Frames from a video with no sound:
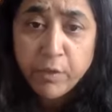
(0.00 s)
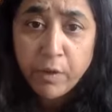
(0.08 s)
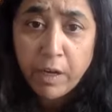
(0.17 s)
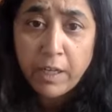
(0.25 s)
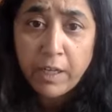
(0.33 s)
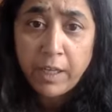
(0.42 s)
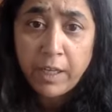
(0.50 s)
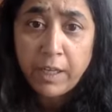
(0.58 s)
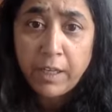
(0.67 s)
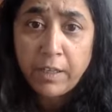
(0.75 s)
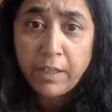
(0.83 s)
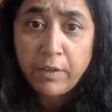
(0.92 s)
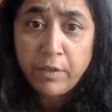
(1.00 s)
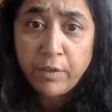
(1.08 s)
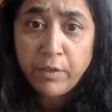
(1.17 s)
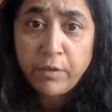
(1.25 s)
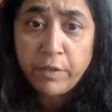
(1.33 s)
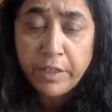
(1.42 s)
You can't have one
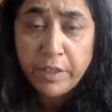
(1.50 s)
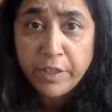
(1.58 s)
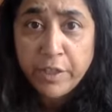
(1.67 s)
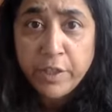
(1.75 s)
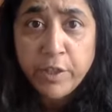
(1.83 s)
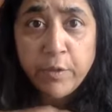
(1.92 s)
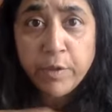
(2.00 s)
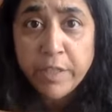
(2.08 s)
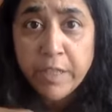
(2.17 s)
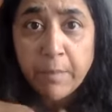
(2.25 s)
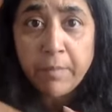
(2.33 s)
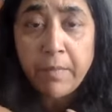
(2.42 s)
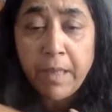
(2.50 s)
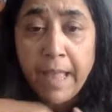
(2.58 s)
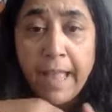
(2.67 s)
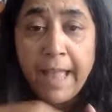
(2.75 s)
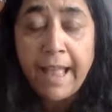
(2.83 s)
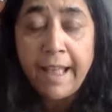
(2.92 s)
without the other. So you do need
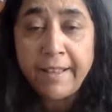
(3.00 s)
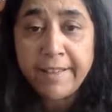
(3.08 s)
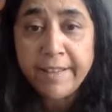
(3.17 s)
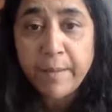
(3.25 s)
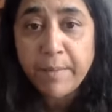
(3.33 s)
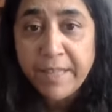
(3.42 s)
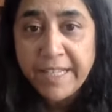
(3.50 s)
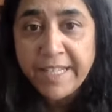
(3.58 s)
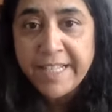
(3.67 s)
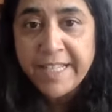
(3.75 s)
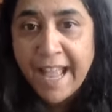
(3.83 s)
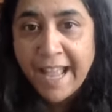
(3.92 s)
training, and you do need to do some